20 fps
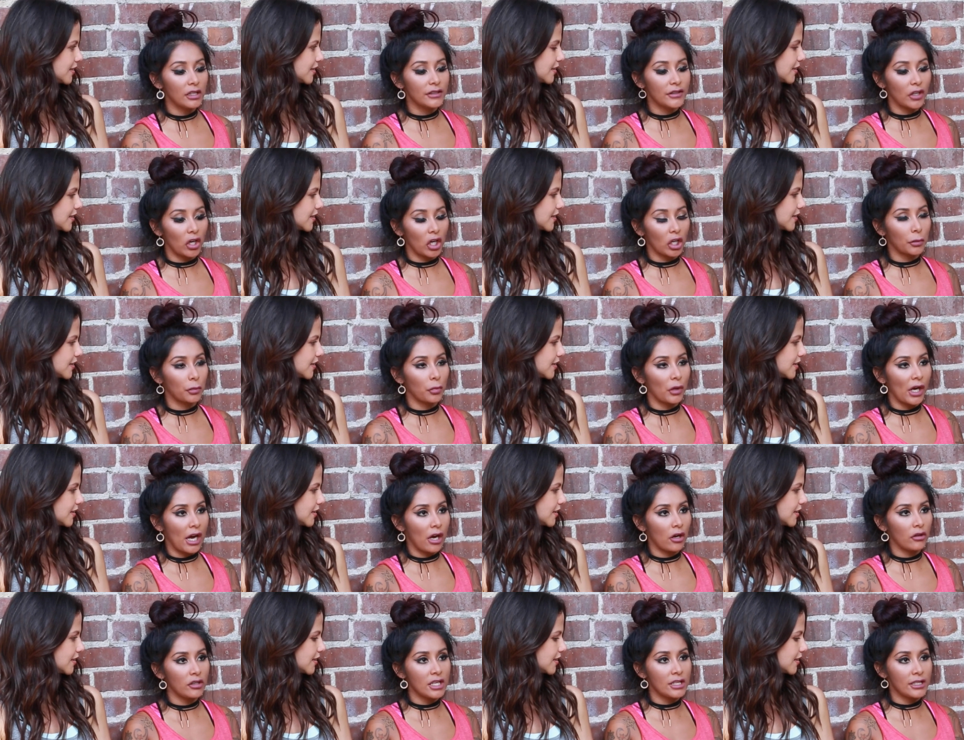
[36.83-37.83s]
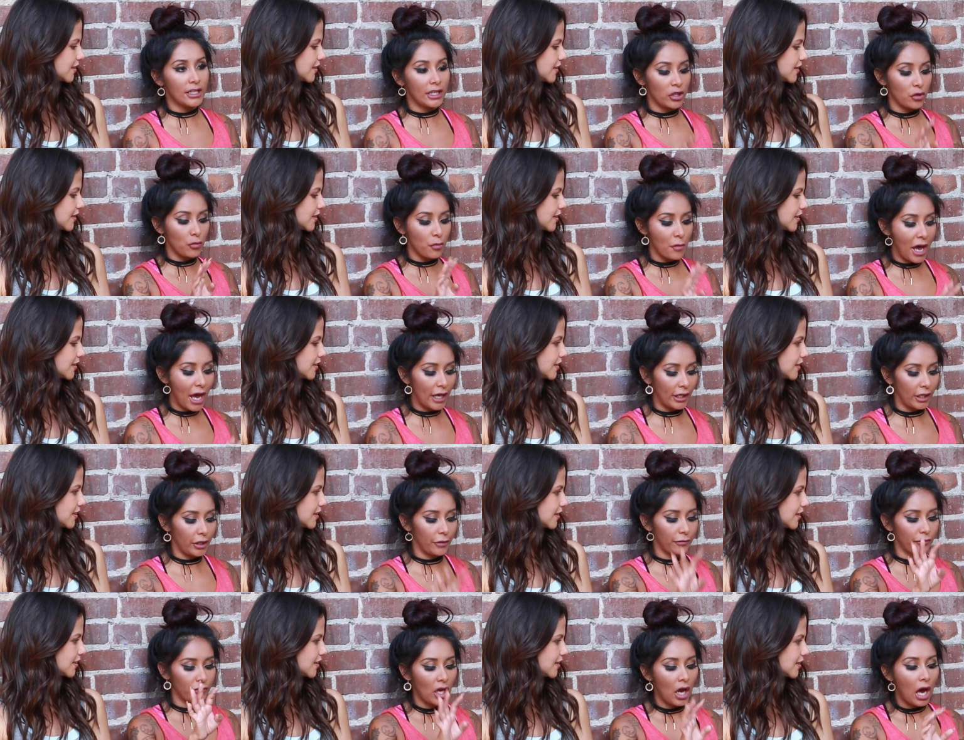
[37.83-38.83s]
Speaker 1: a dark brown and then you mat
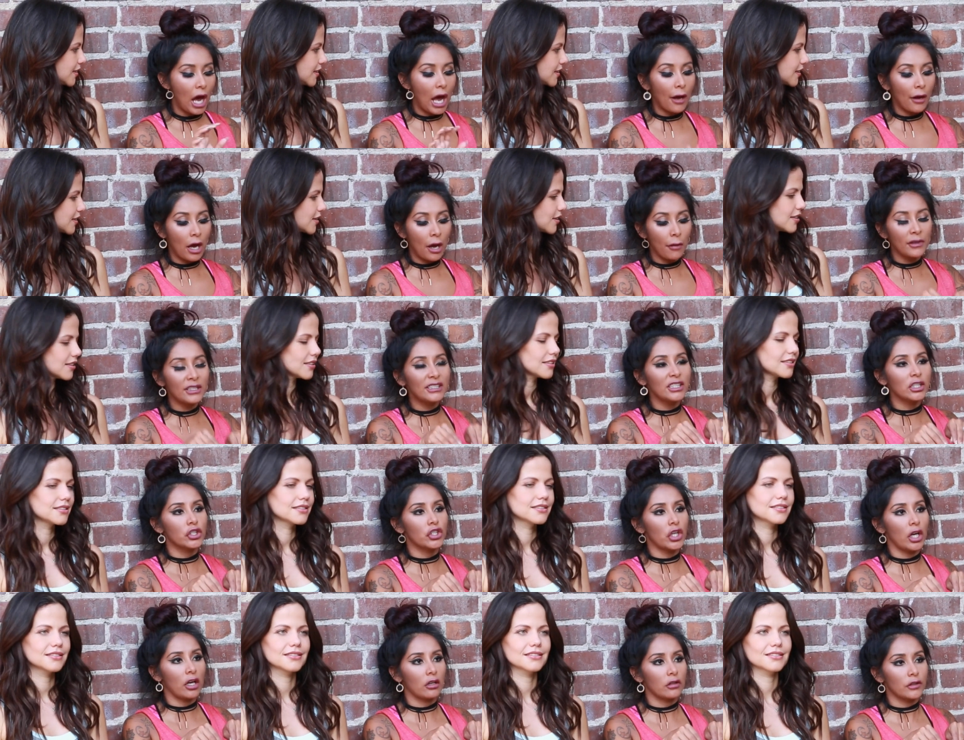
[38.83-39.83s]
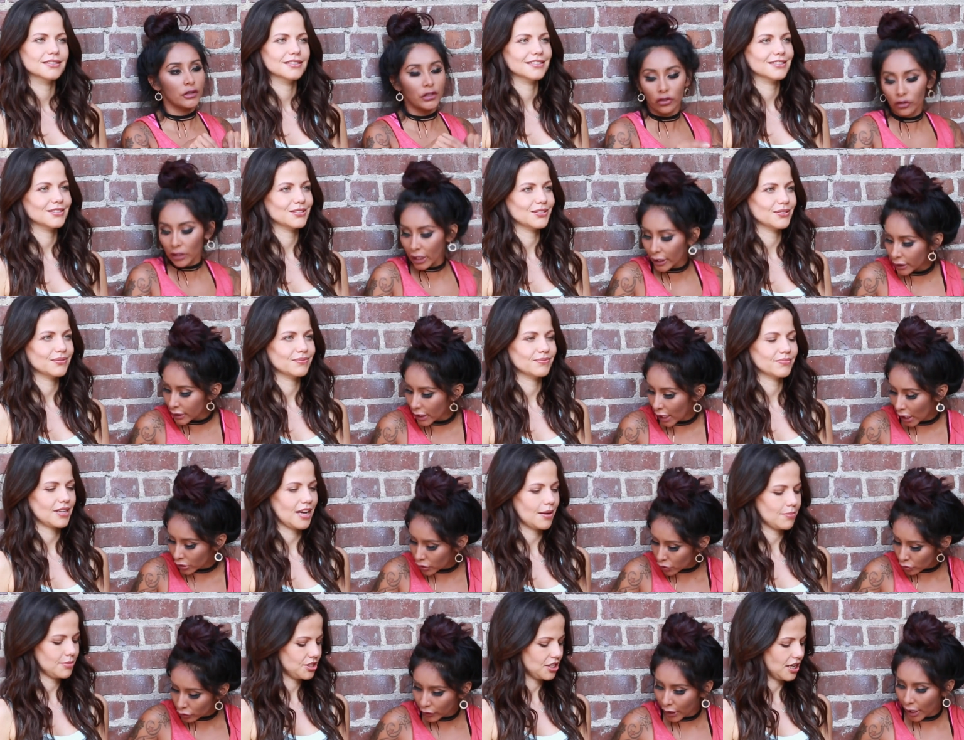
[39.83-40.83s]
it. I, I'm into gels. You're like a
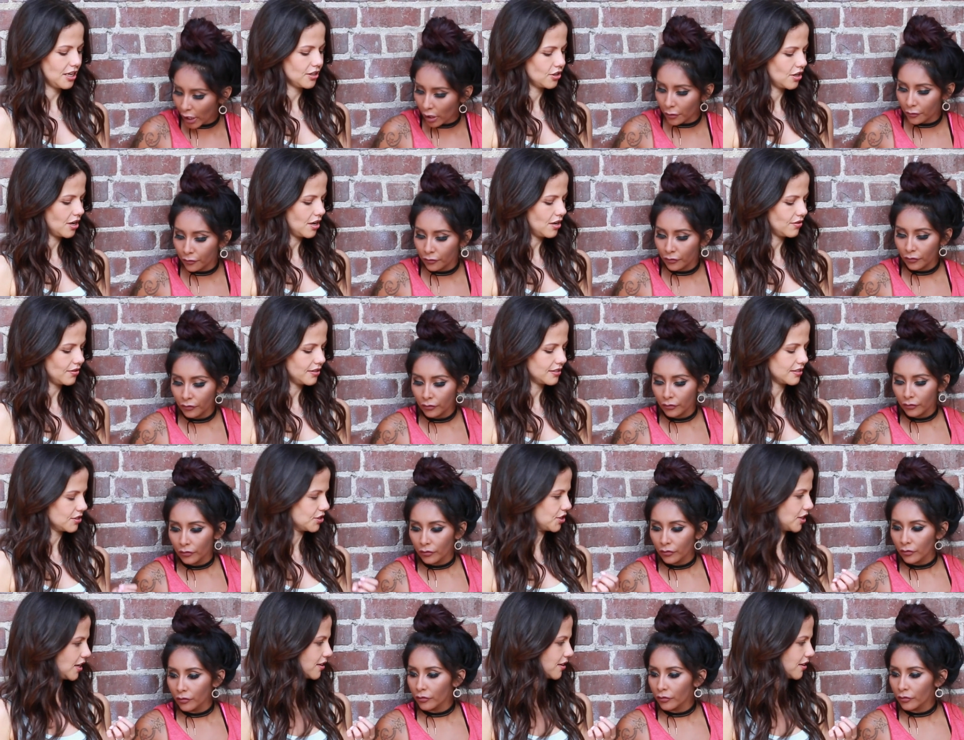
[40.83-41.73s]
natural
Speaker 2: I'm a gel. No, this is